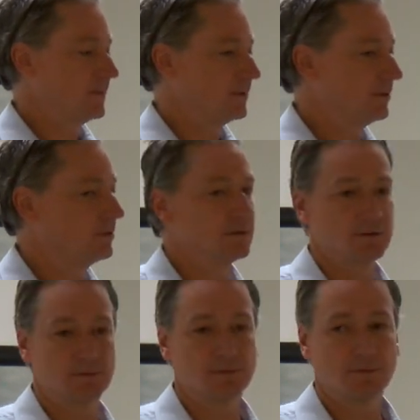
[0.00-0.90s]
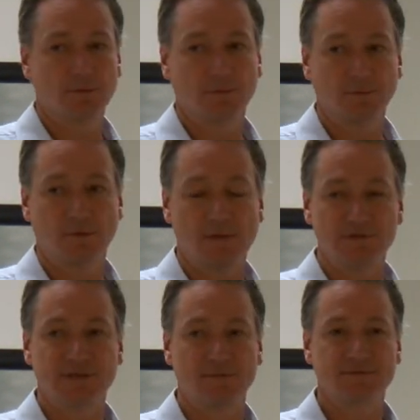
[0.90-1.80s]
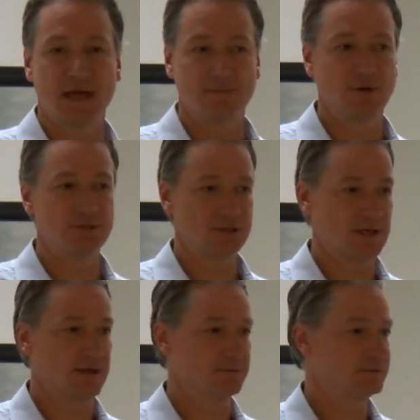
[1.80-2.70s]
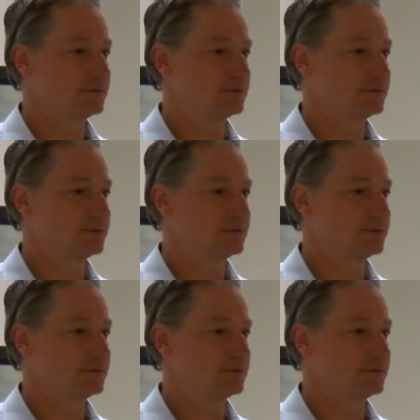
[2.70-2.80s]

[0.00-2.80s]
you know, they have a tough time reaching out.